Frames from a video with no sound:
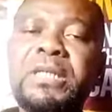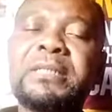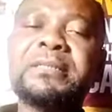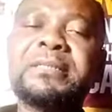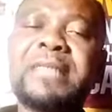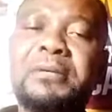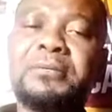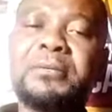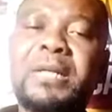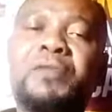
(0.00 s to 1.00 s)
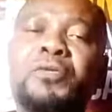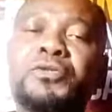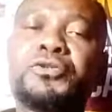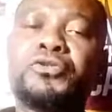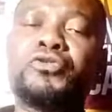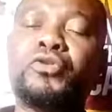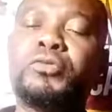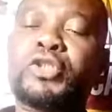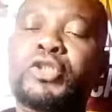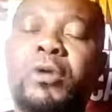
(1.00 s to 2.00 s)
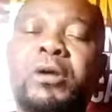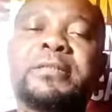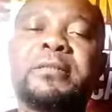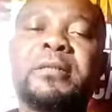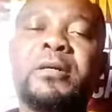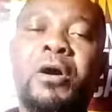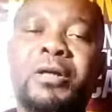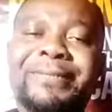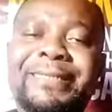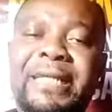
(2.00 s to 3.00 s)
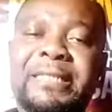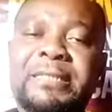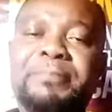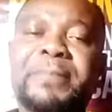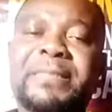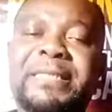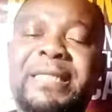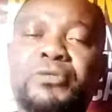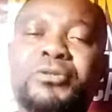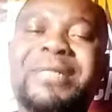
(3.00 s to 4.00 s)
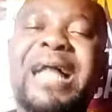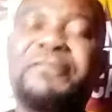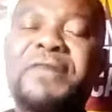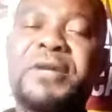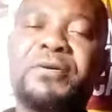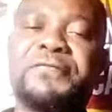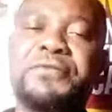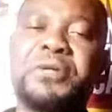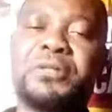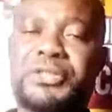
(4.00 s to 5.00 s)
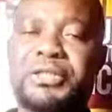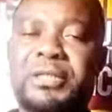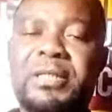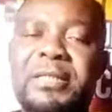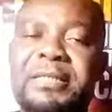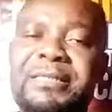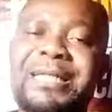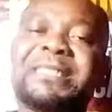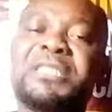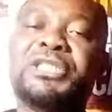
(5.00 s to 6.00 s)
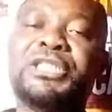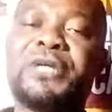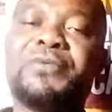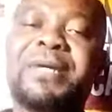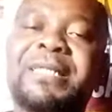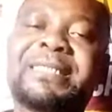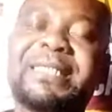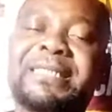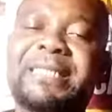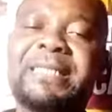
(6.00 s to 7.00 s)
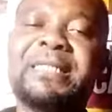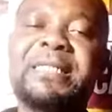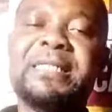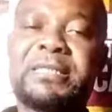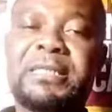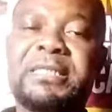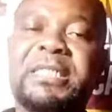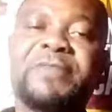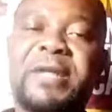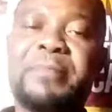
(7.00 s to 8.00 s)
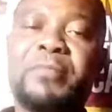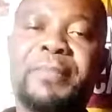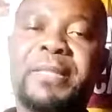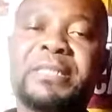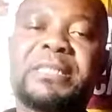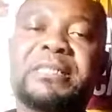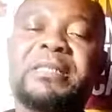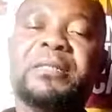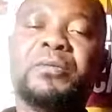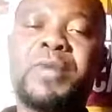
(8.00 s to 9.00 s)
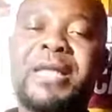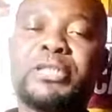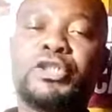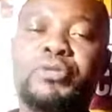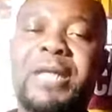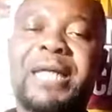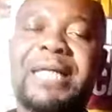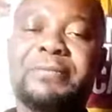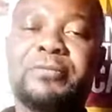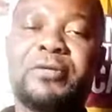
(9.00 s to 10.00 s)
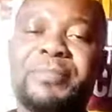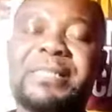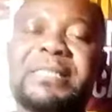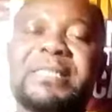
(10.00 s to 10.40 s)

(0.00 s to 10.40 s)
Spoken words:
Now, I want you to score 100% to that friend of yours that's in January started to this very moment. We're in July at the moment.